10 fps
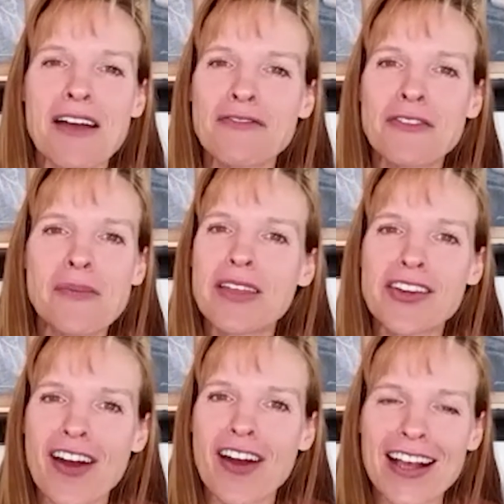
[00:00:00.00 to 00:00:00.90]

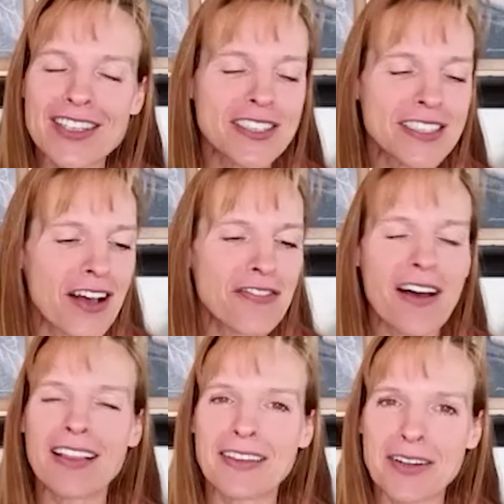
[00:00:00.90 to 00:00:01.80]
familiarize yourself
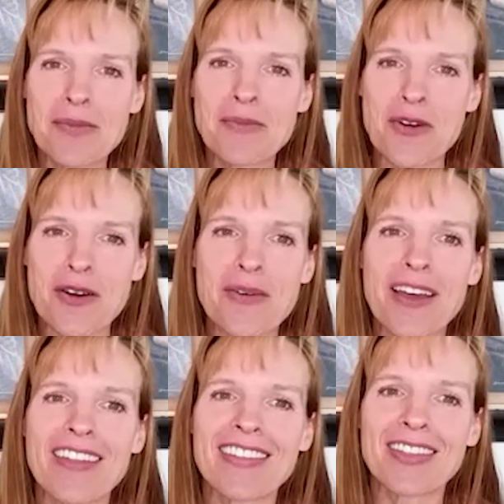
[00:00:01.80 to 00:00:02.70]
a little more
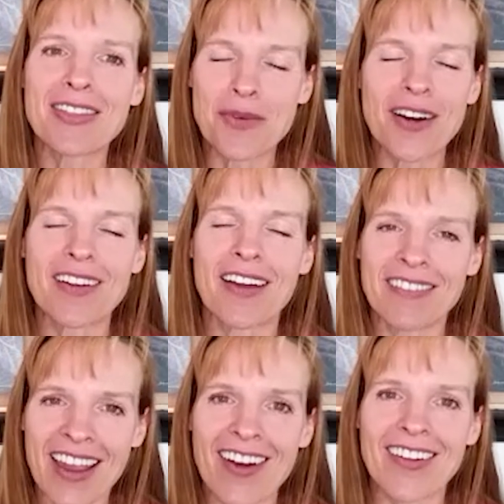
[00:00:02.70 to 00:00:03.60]
with the work
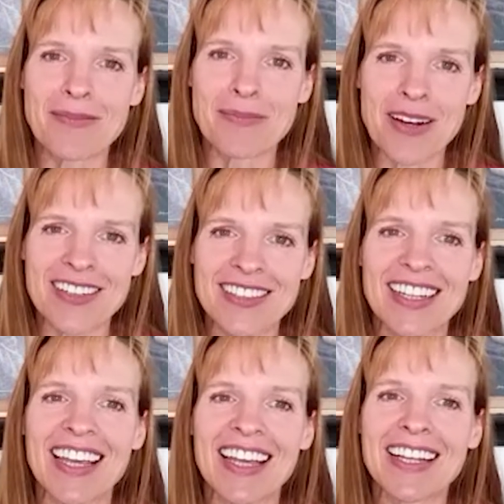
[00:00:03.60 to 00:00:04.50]
of Carol Lynn
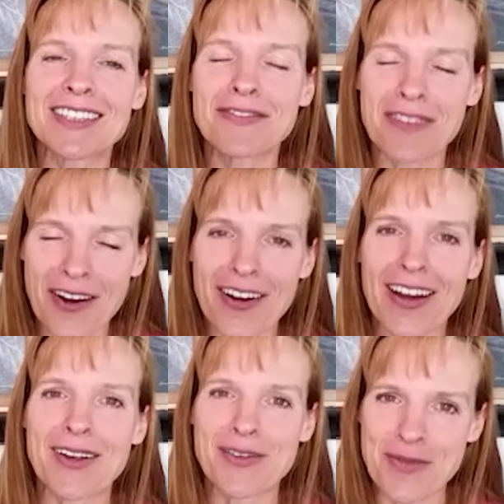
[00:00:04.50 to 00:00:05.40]
Pearson. It is
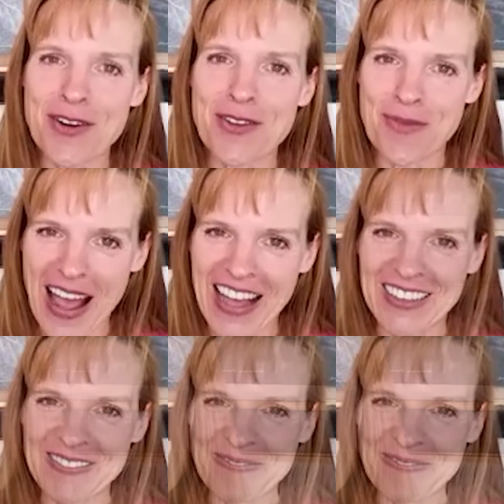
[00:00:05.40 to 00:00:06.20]
very worthwhile.